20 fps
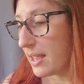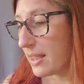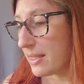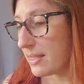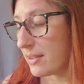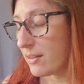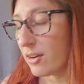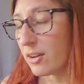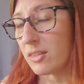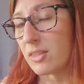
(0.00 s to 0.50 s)

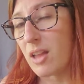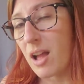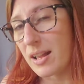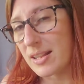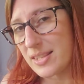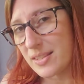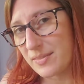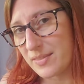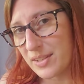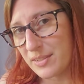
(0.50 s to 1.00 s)
There are
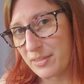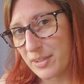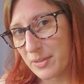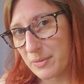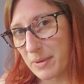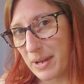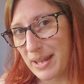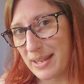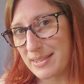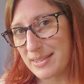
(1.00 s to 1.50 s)
lots of different
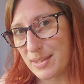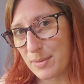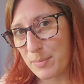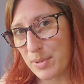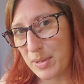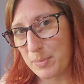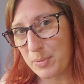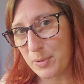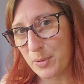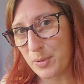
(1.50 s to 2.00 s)
ways that
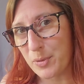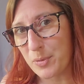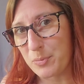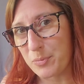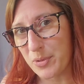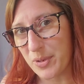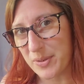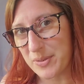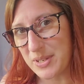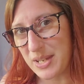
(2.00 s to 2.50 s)
people
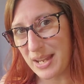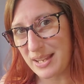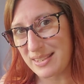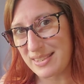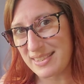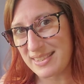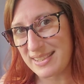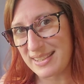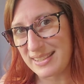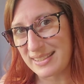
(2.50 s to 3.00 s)

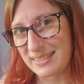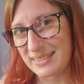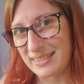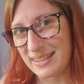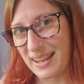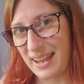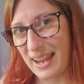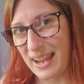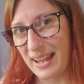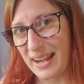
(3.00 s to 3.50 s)
protest,
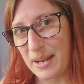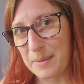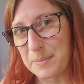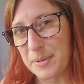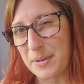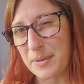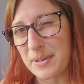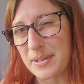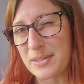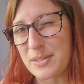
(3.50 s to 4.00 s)
and I'm
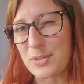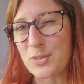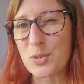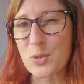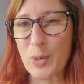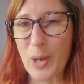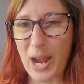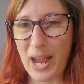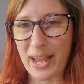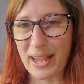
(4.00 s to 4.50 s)
going to
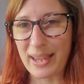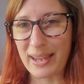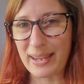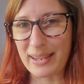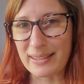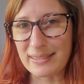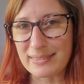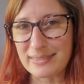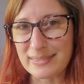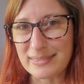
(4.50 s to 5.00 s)

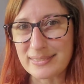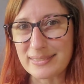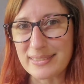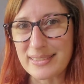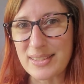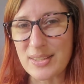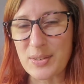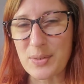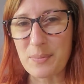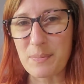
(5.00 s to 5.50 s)
try
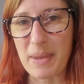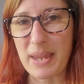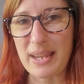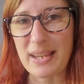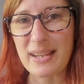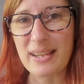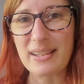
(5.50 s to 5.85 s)
to